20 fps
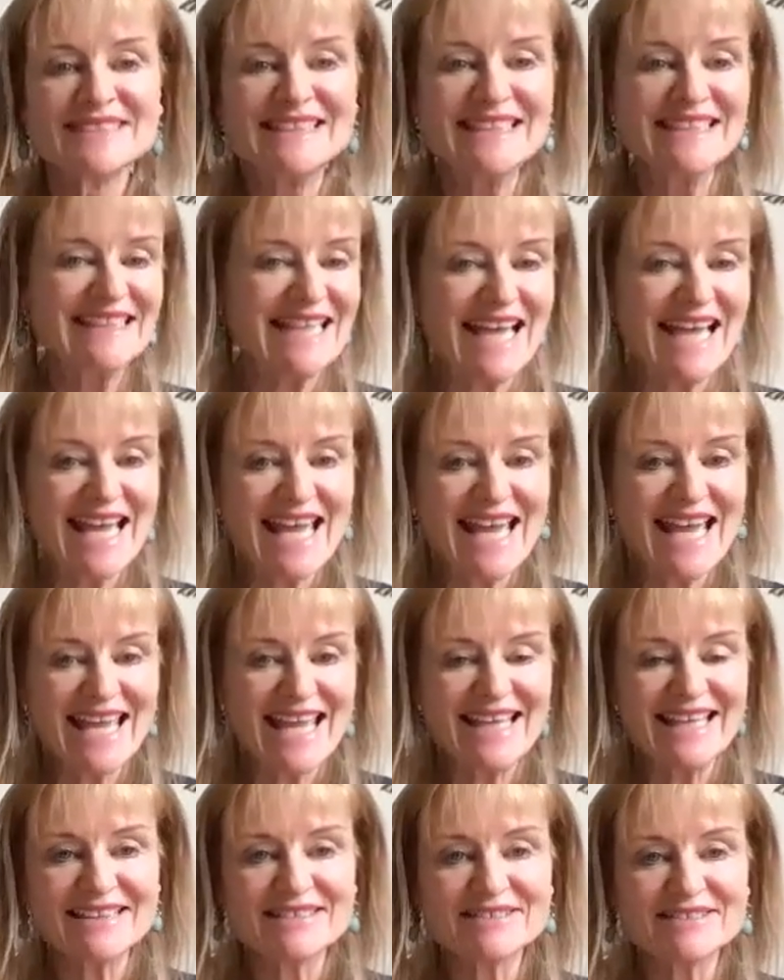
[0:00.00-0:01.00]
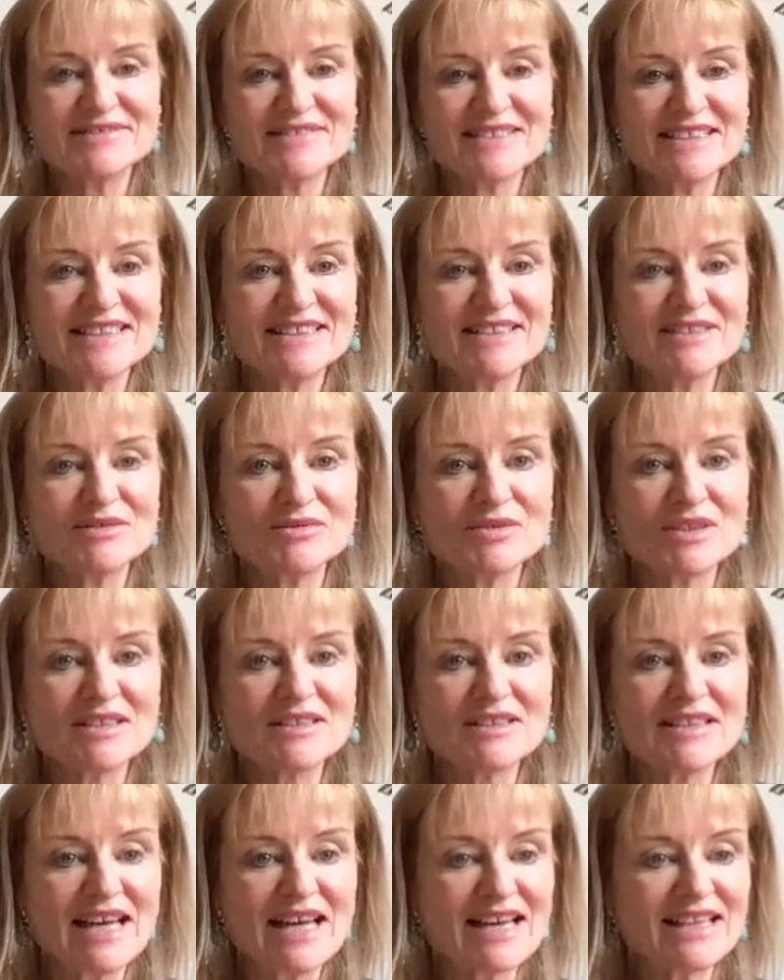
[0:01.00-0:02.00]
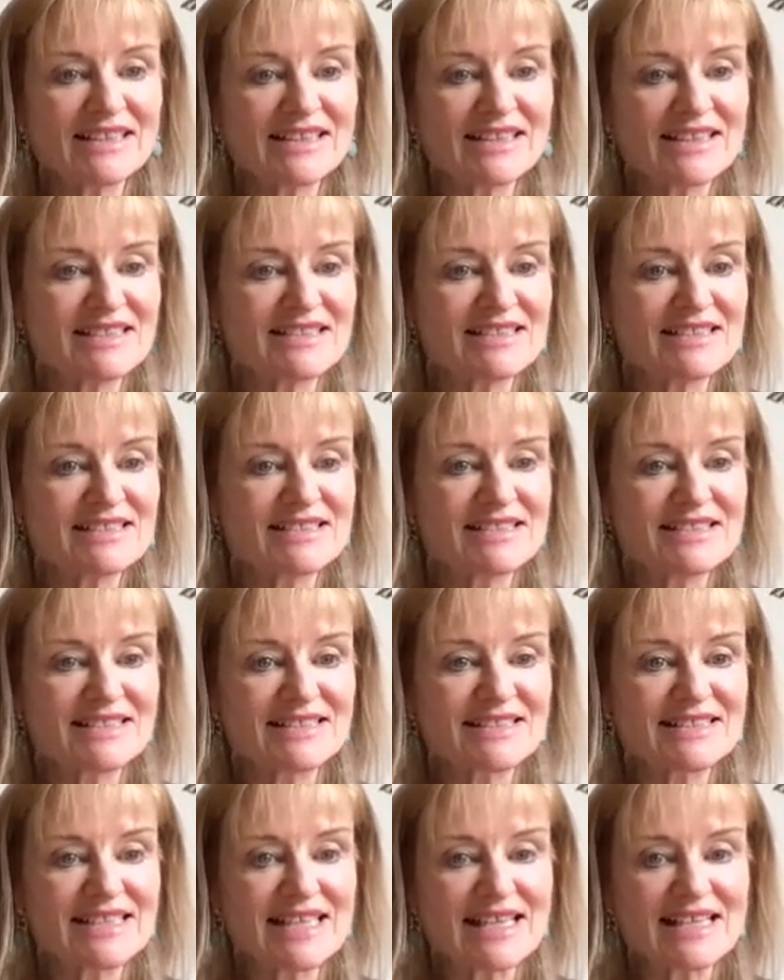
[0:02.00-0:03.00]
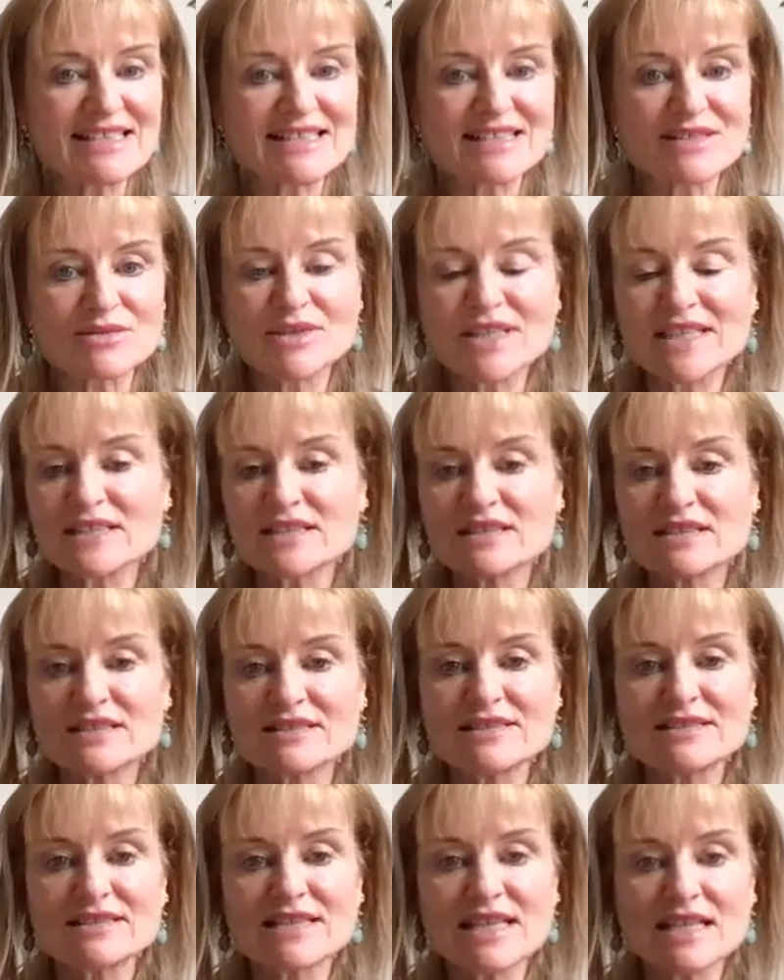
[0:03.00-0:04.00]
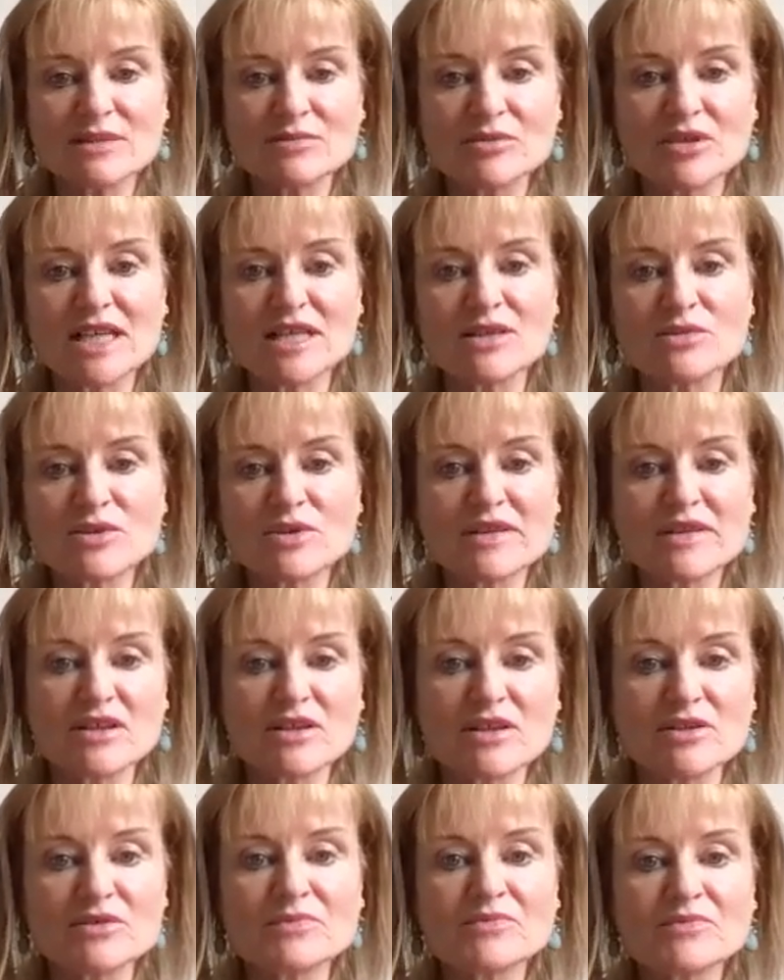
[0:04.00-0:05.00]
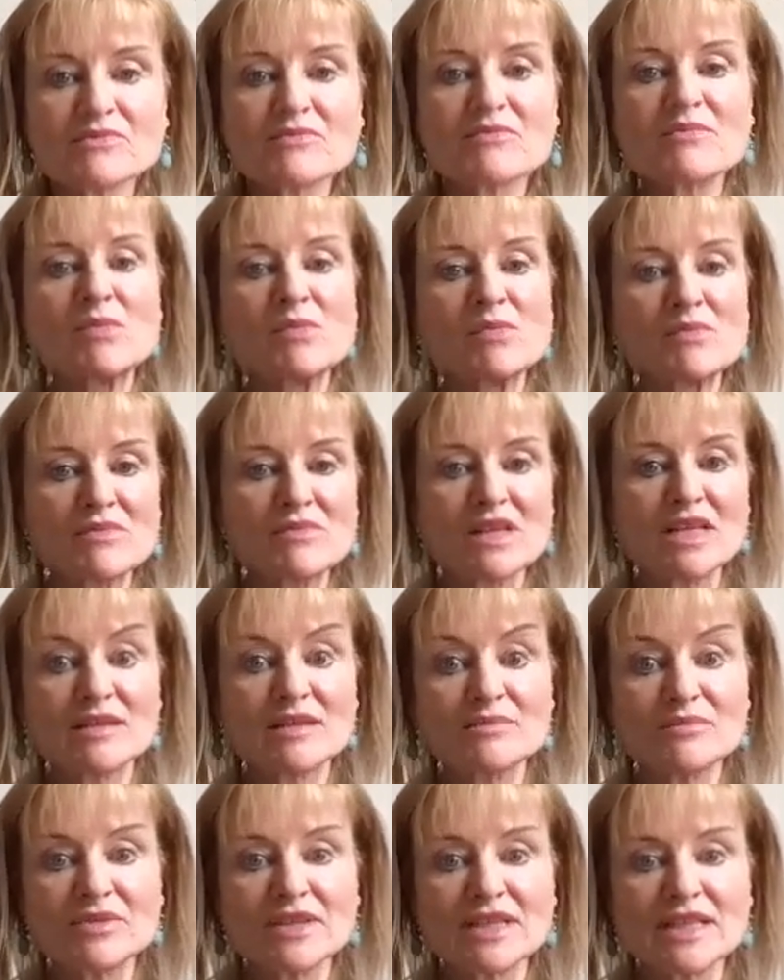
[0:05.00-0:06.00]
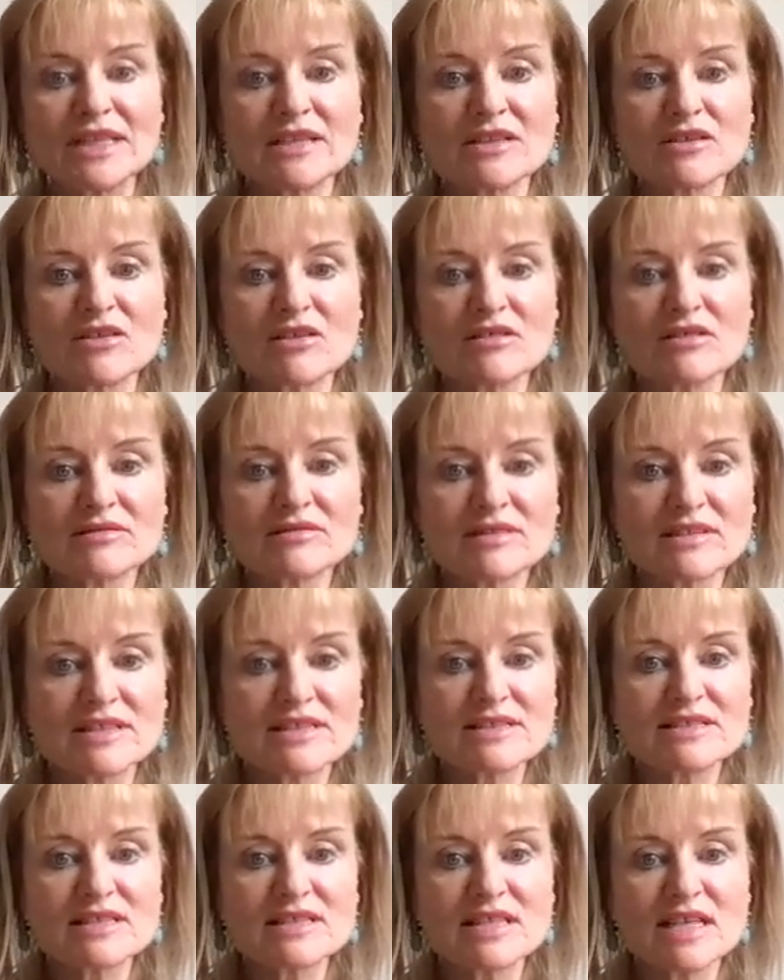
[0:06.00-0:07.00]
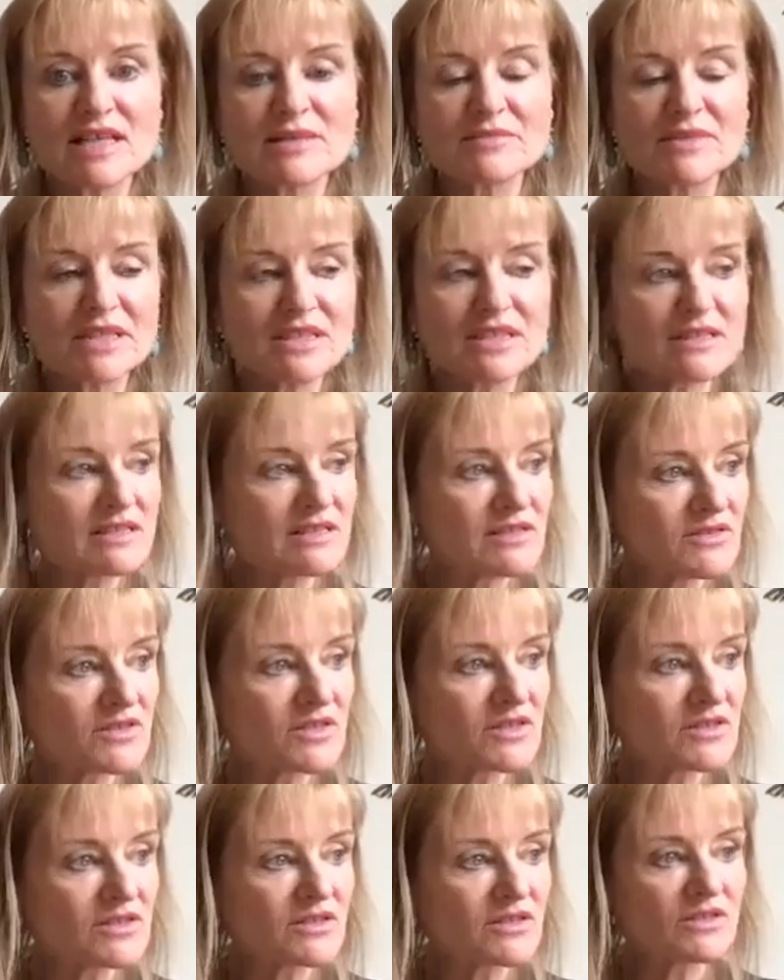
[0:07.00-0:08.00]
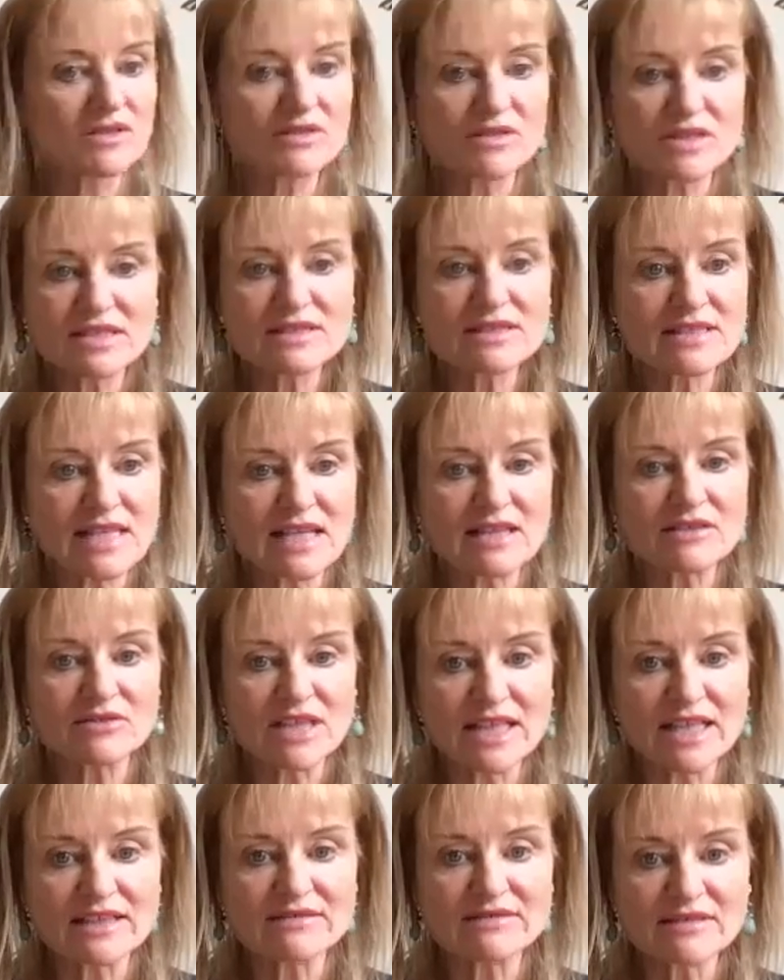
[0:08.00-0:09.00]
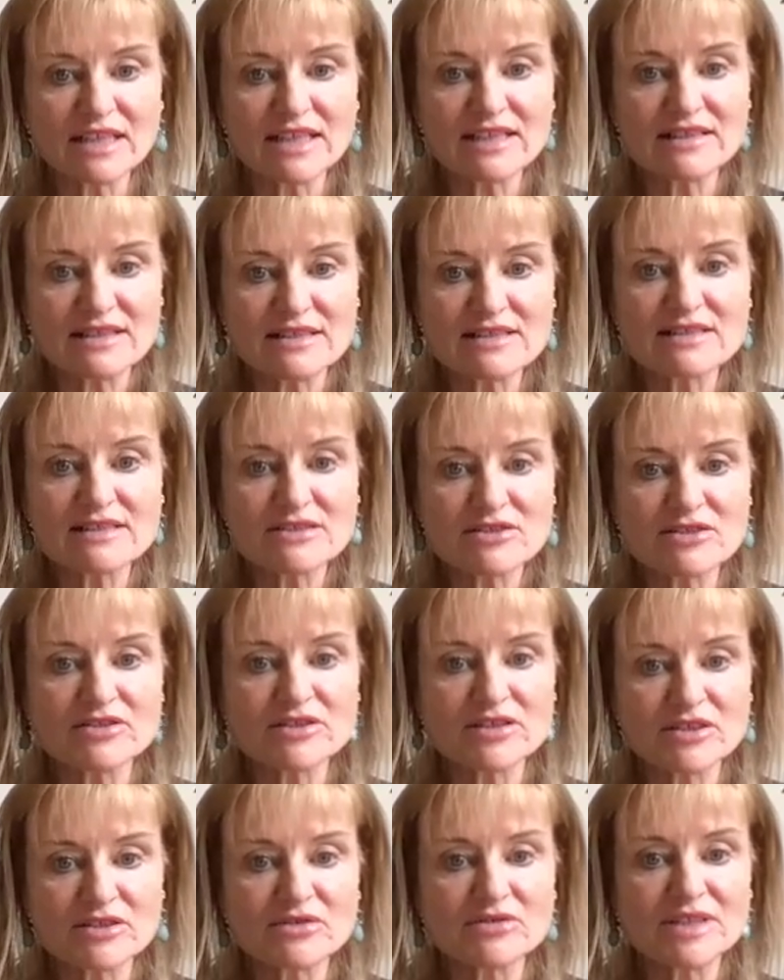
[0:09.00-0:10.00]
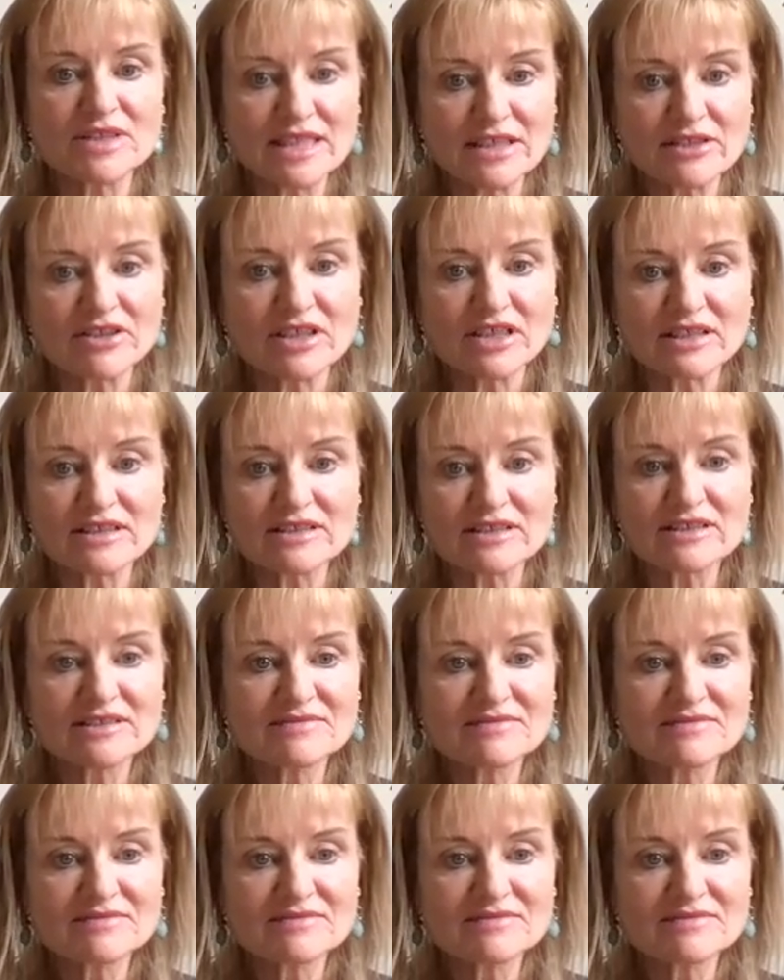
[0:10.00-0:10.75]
Yay! Well, that is success that we can celebrate with you and bring it on at this time because it's just going to accelerate. Like this is your new era.